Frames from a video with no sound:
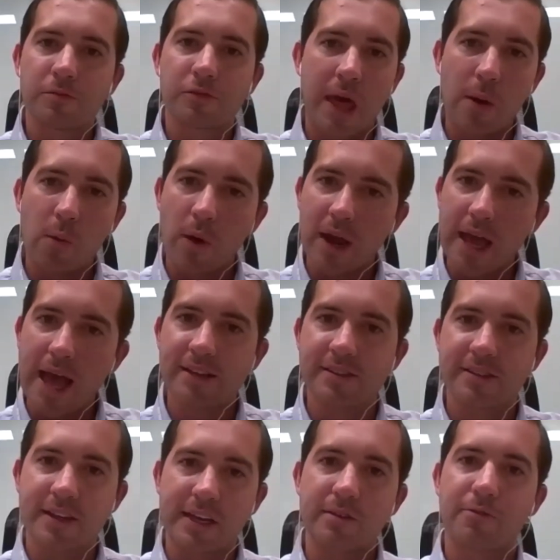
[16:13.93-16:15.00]
So that way, as
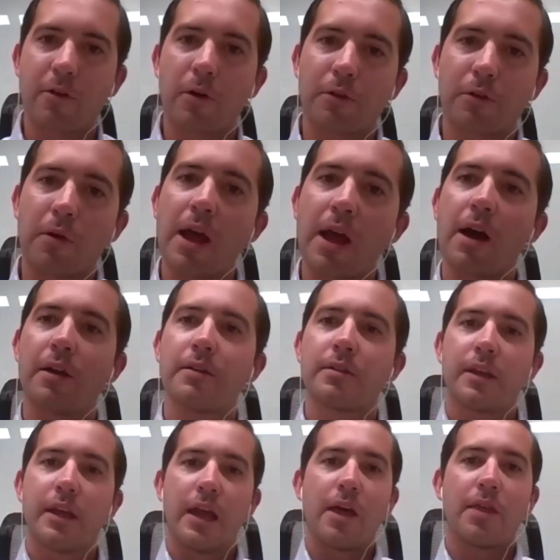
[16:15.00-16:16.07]
they get further out,
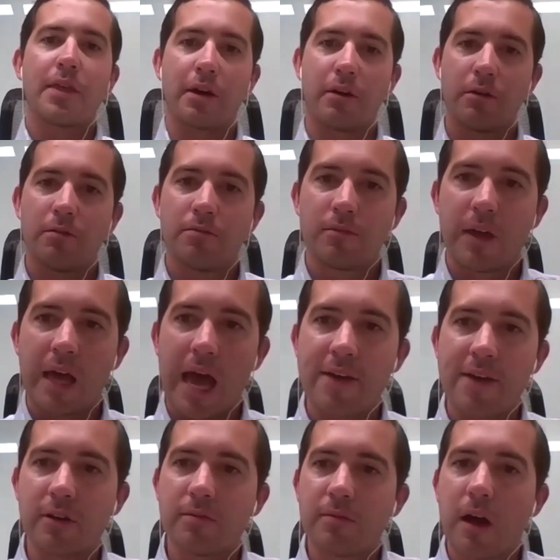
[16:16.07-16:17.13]
they'll have
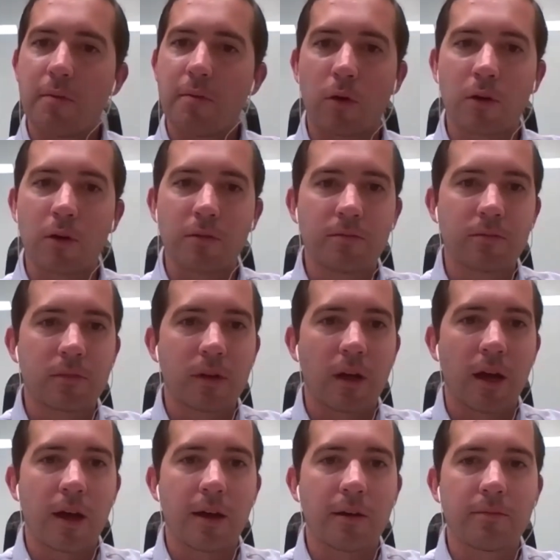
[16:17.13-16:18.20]
a, a more
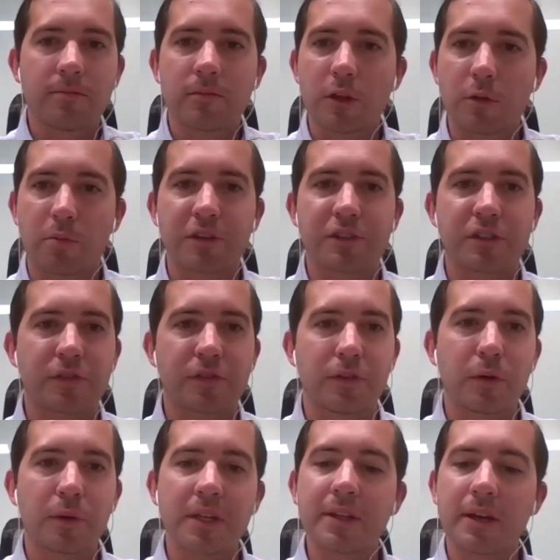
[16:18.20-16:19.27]
uh, lubricious
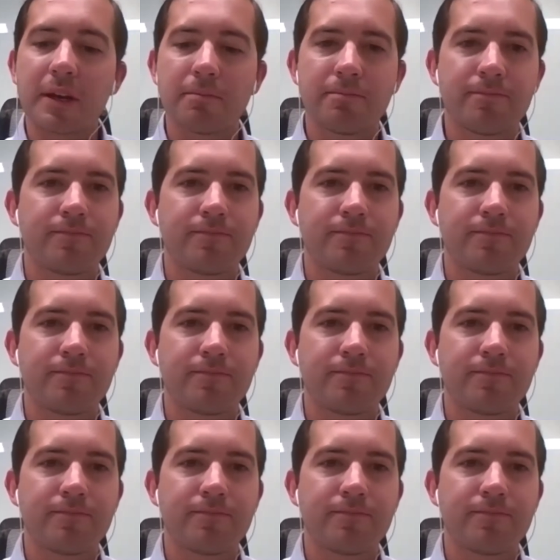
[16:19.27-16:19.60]
fluid in there.